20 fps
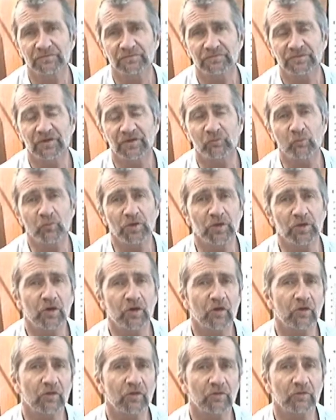that we
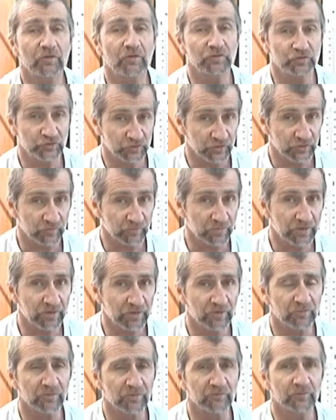all should
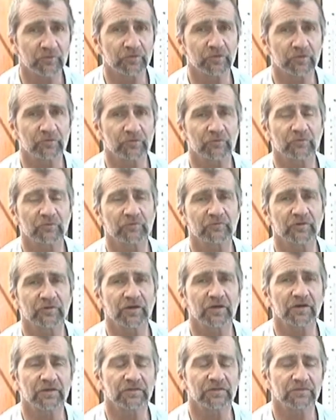appear before the throne of
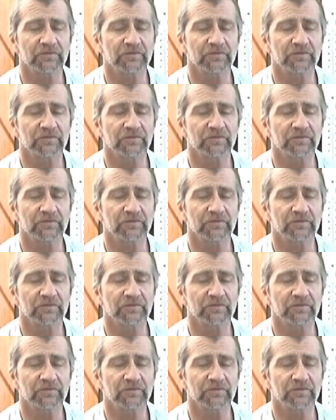God,